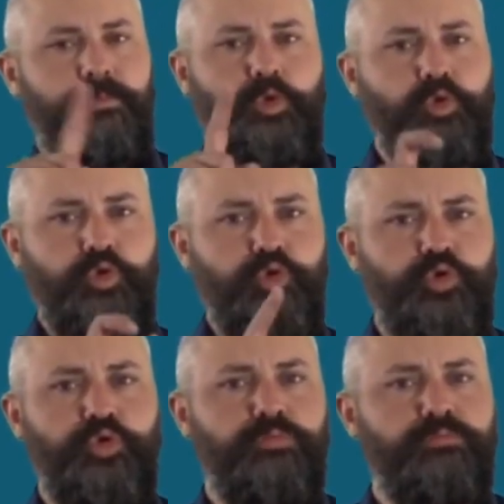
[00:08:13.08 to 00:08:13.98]
What
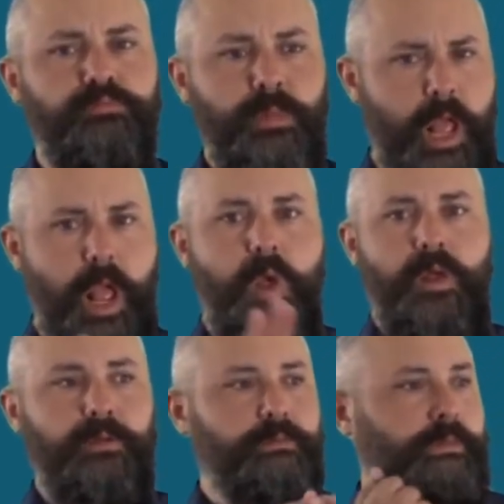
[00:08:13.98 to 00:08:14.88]
should you do?
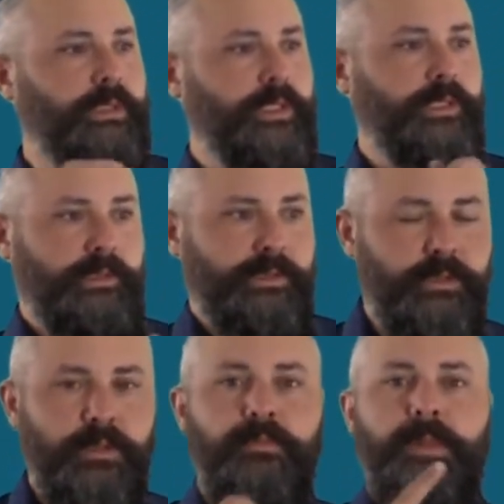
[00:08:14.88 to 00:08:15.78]
How can you avoid
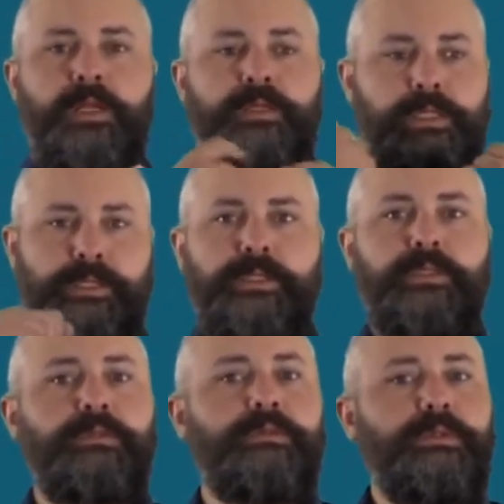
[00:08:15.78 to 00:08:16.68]
contracting or
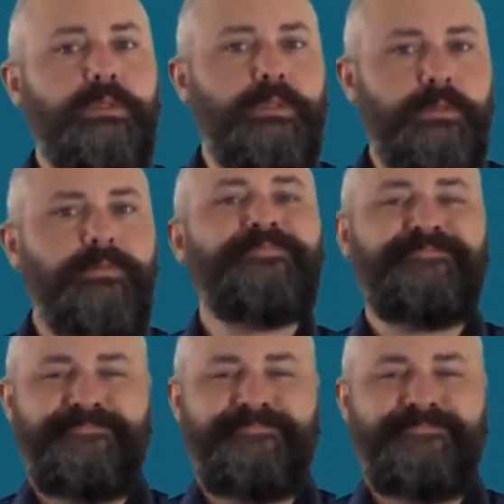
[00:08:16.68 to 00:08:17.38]
spreading an infection?